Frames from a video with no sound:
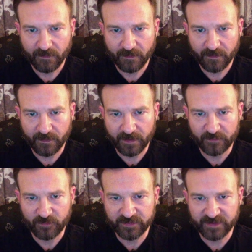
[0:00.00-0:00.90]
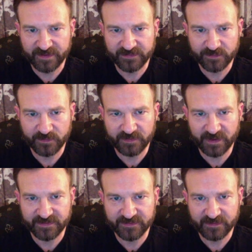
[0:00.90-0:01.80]
All right, real nice, real
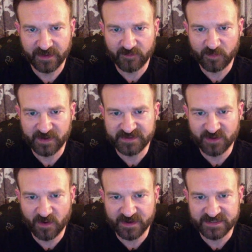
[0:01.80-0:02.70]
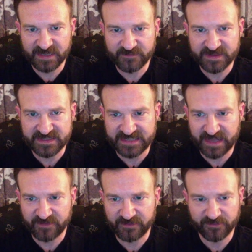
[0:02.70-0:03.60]
nice. Everybody's gone except for the
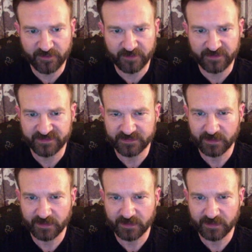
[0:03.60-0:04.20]
Zeph in front of us.